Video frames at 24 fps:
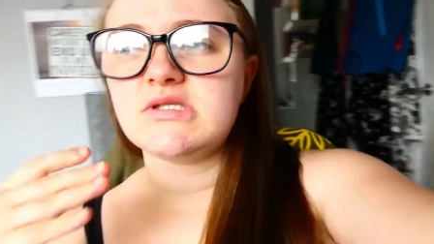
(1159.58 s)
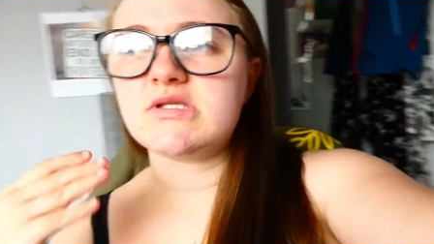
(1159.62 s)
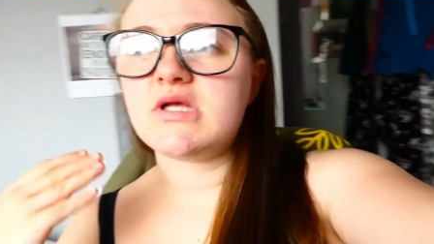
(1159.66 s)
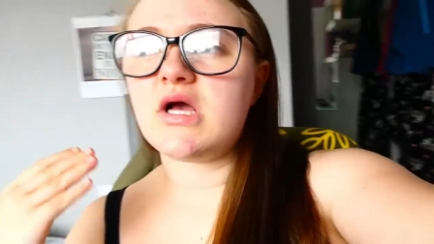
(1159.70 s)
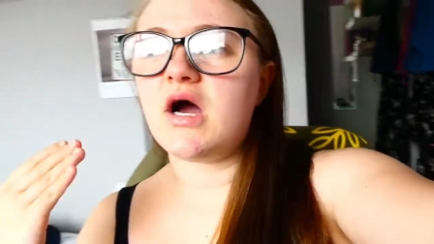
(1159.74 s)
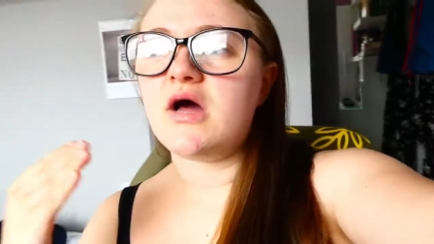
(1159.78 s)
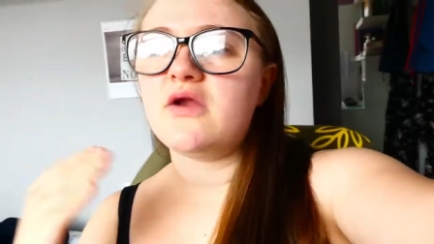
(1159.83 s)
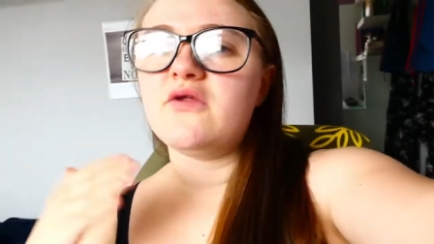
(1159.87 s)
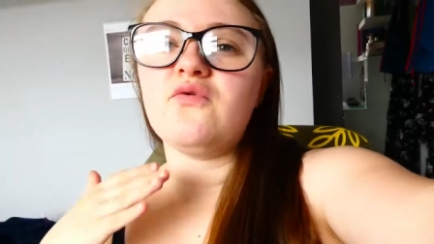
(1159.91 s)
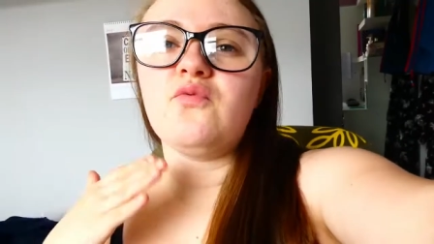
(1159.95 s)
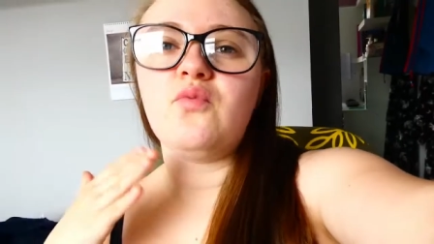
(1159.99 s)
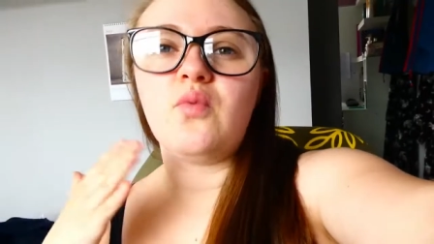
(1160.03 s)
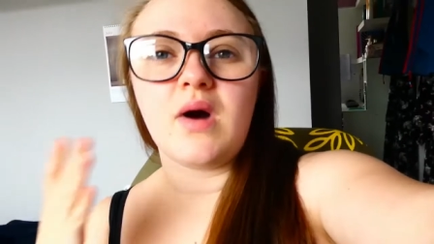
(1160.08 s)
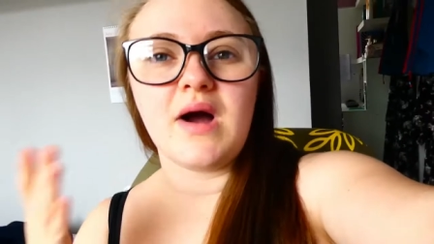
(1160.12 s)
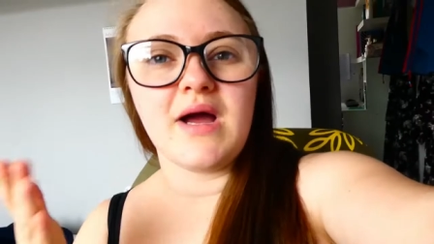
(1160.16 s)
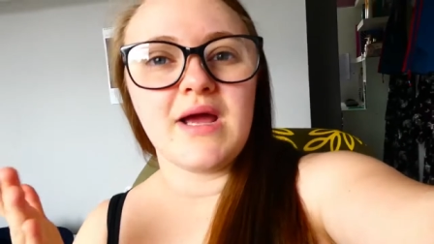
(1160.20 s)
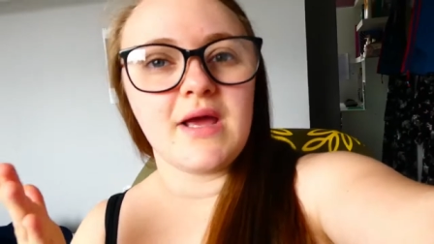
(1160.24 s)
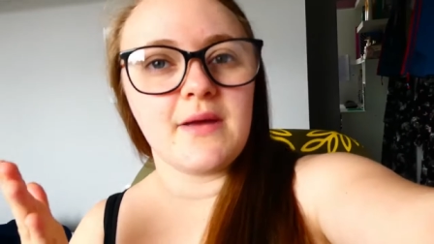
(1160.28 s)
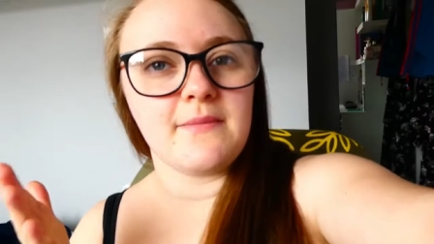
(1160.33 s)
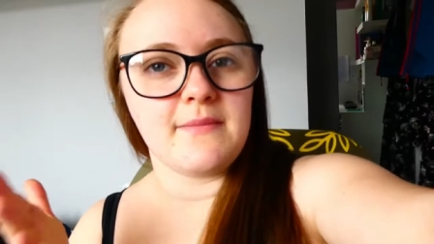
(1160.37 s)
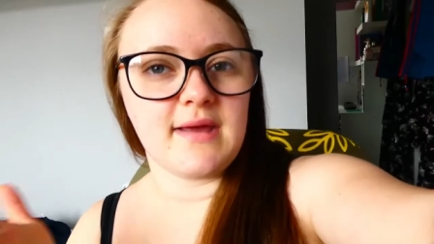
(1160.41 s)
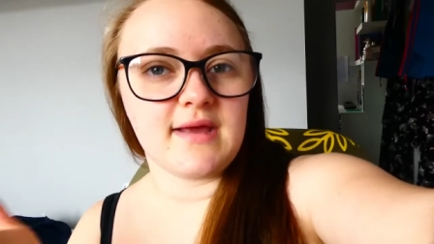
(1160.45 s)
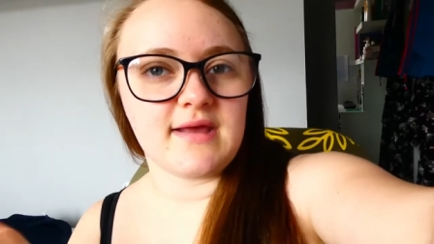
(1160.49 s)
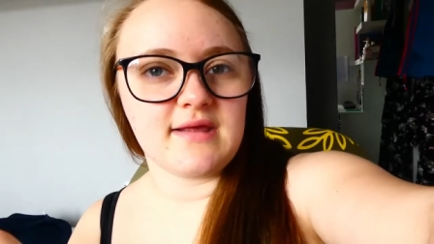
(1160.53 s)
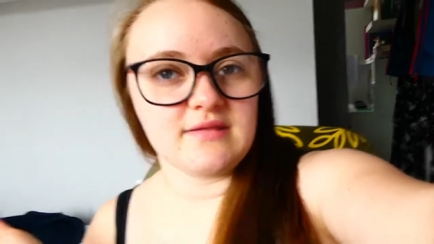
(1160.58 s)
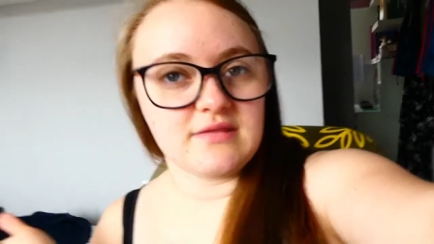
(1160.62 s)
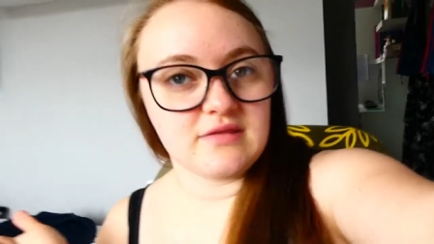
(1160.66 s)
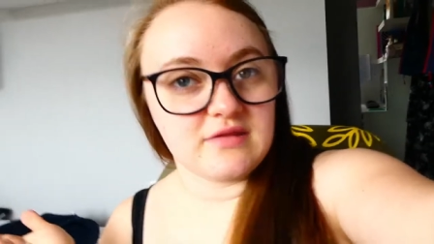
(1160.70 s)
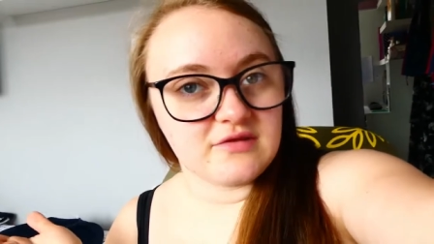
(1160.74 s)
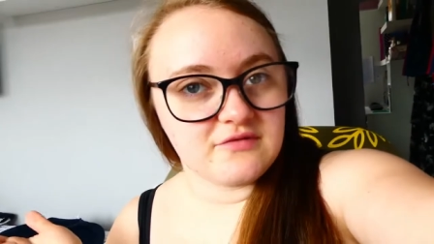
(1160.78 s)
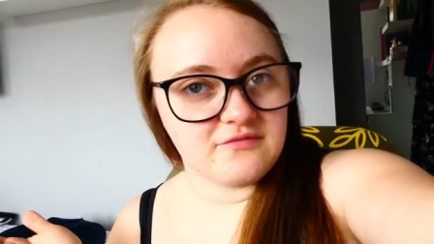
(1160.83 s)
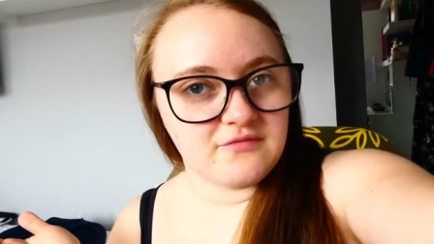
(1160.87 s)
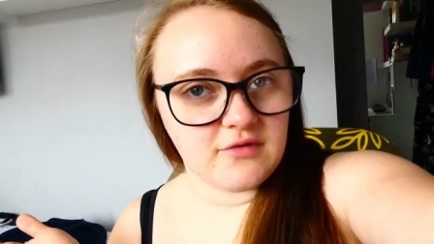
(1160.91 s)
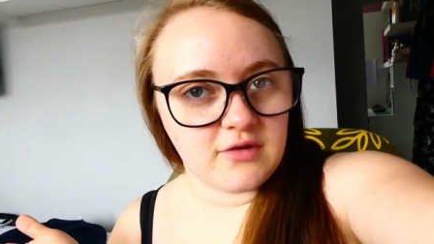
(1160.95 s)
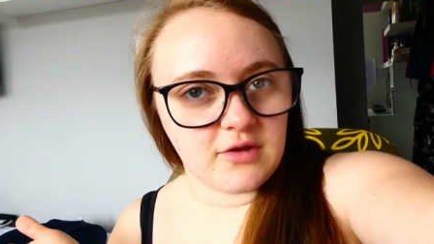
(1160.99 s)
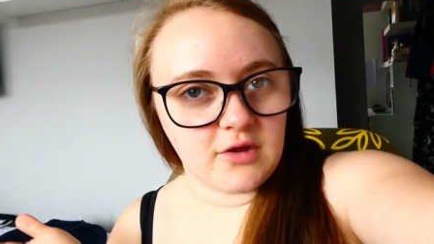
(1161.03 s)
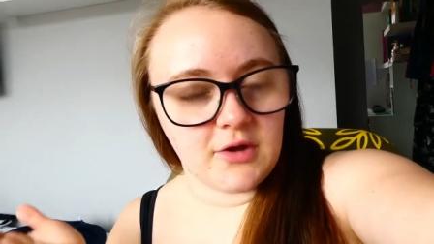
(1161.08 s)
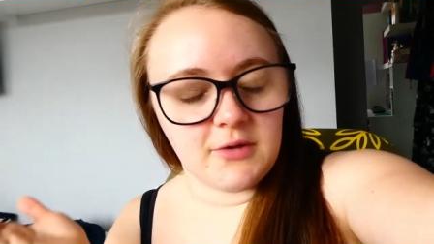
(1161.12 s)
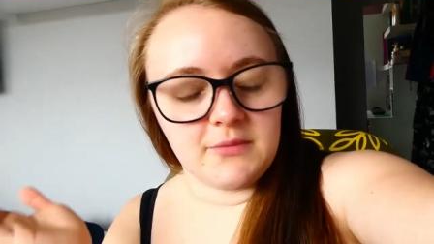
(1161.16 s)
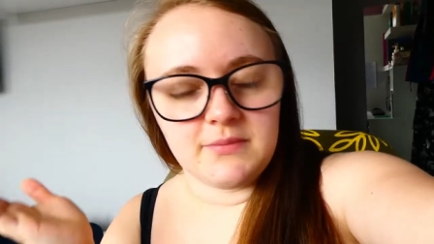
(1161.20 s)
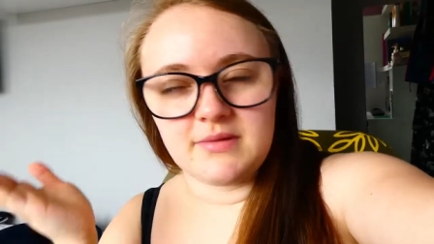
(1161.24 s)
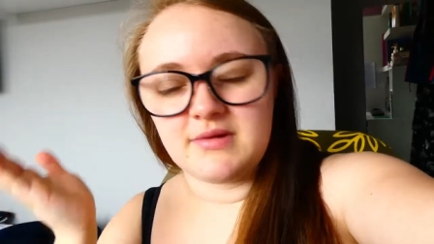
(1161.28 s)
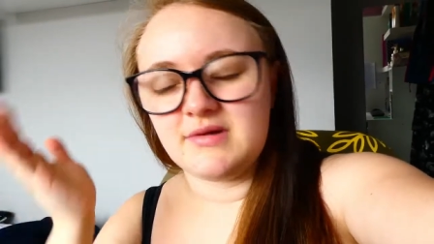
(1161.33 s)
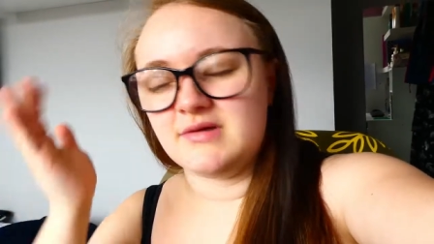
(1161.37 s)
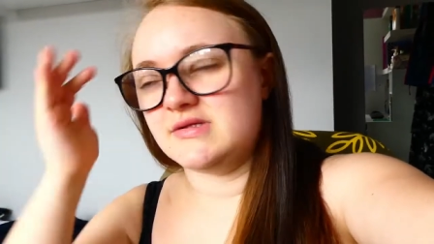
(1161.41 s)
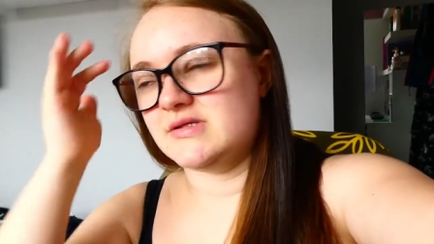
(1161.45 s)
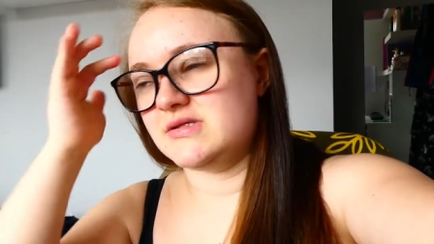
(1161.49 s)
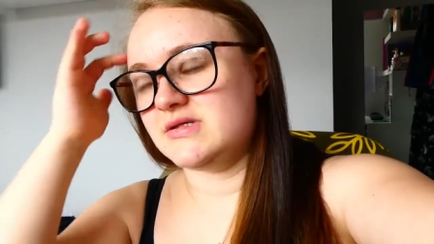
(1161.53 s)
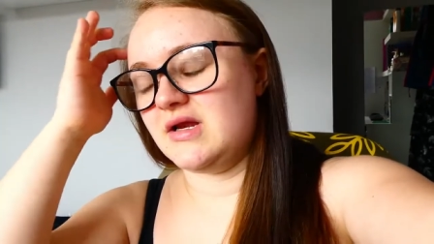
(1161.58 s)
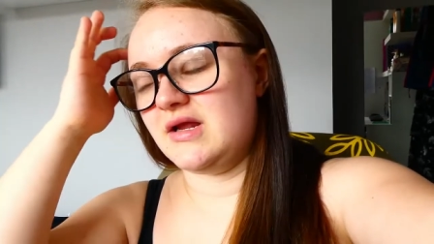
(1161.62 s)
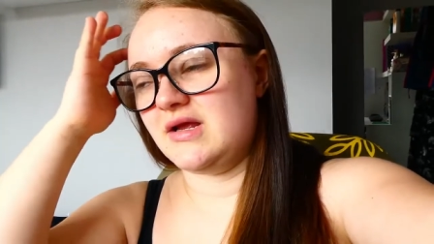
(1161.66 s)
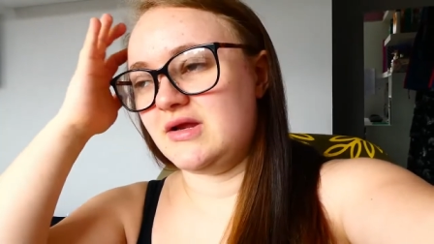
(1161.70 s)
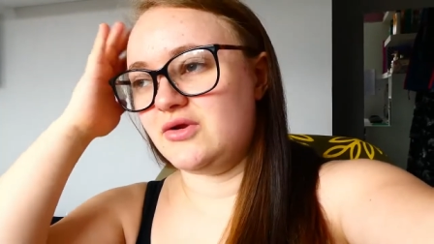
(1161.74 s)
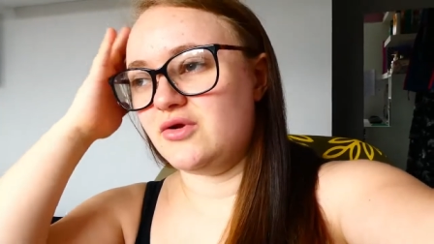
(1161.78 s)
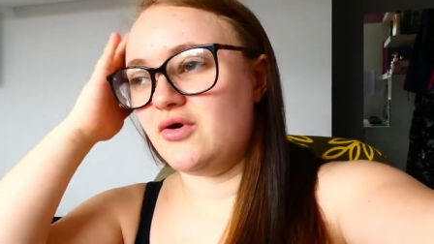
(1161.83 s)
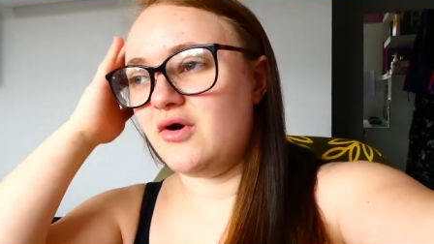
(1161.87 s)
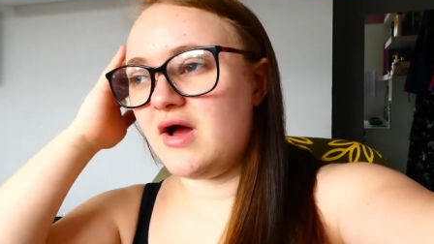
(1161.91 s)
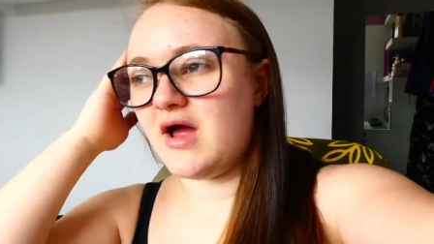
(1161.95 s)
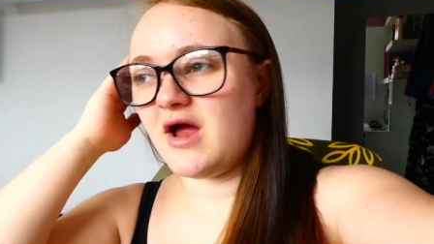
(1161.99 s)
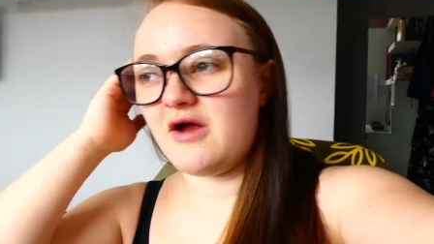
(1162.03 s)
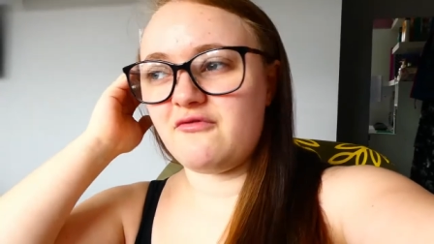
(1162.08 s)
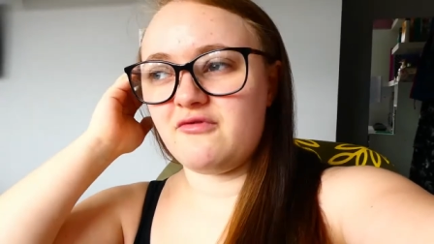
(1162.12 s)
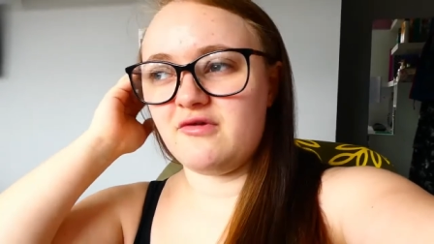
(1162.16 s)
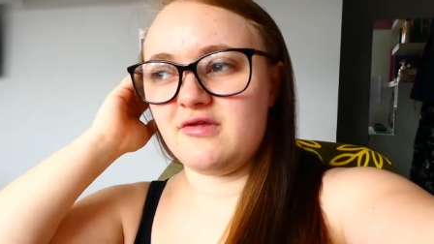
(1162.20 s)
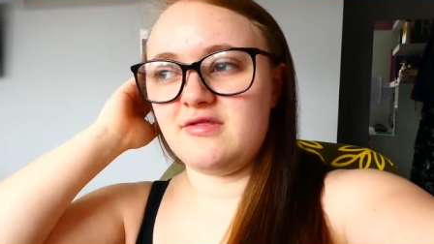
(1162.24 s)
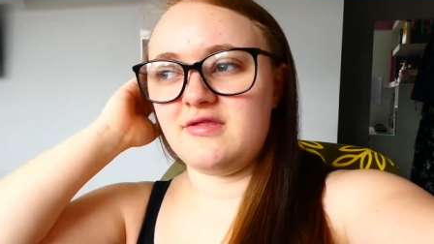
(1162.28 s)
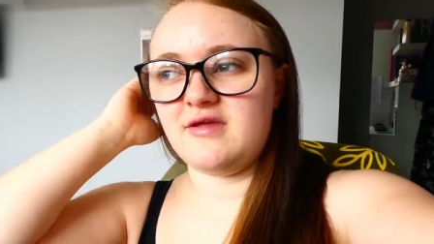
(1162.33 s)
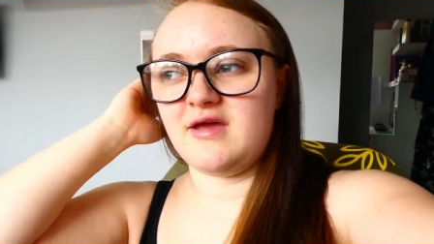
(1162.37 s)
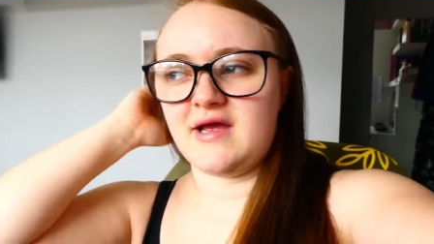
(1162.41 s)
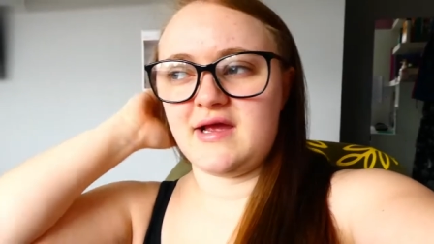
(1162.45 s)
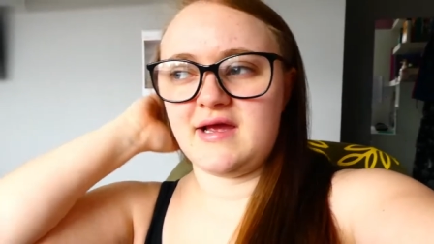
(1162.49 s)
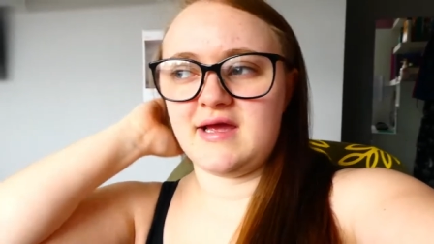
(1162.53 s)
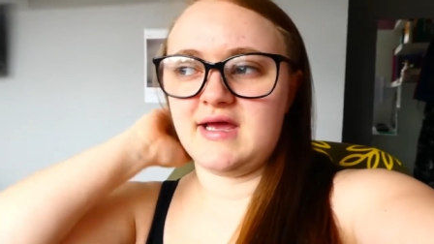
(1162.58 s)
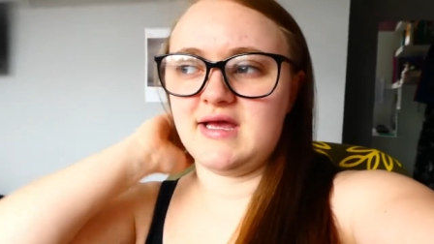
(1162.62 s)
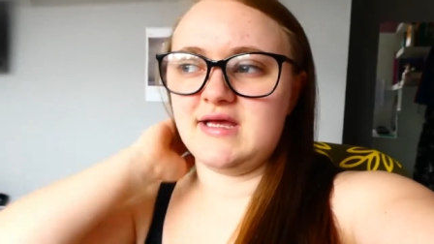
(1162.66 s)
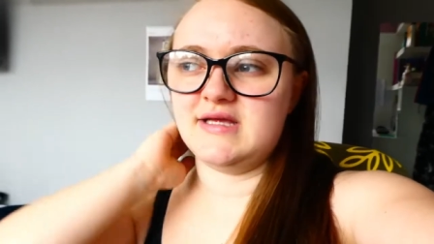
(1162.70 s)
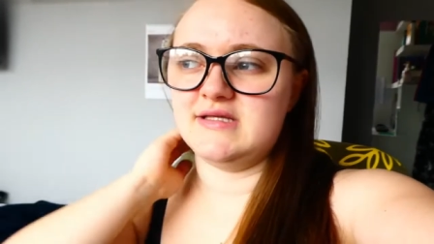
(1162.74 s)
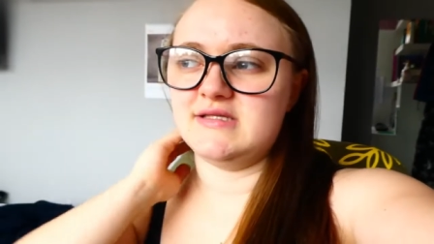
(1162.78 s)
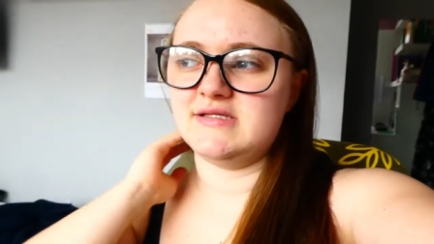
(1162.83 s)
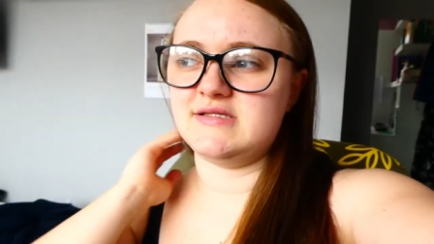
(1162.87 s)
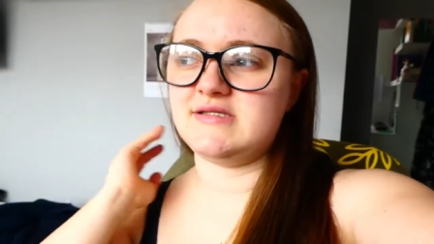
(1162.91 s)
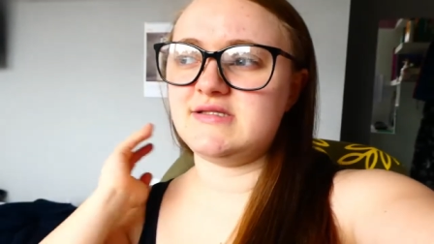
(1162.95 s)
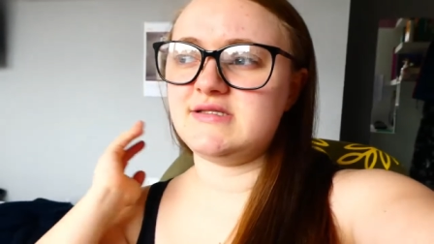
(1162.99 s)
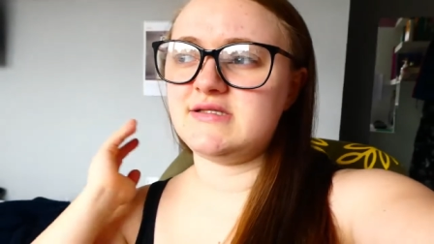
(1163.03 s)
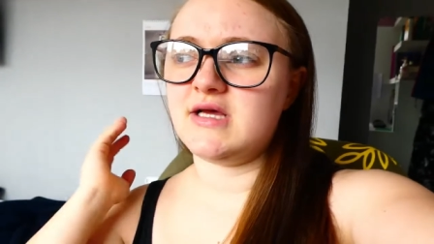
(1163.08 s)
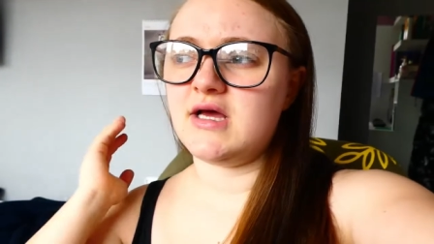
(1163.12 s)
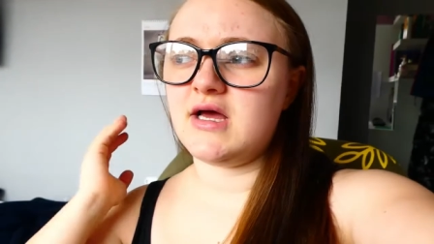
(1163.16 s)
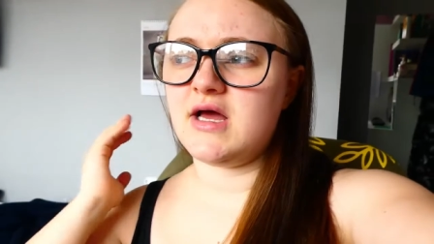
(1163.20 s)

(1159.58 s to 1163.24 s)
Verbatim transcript: is kind of why I'm making this video because like not everything is